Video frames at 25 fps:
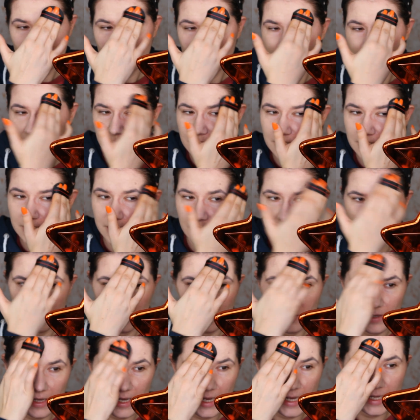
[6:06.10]

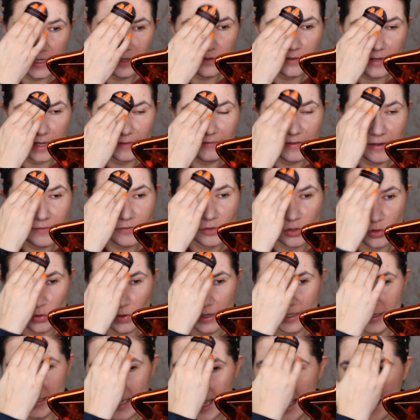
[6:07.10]
So I don't know. I've never
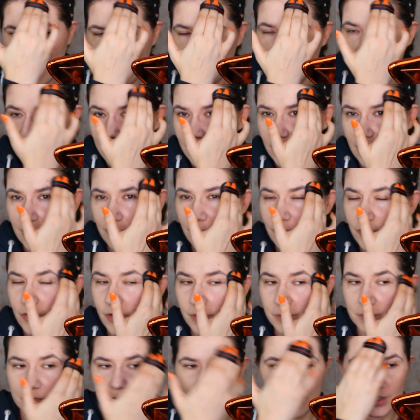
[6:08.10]
tried anything
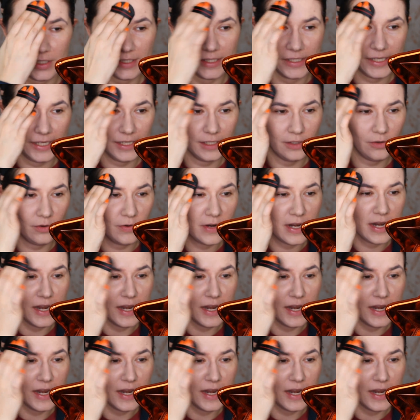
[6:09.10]
from Shiseido,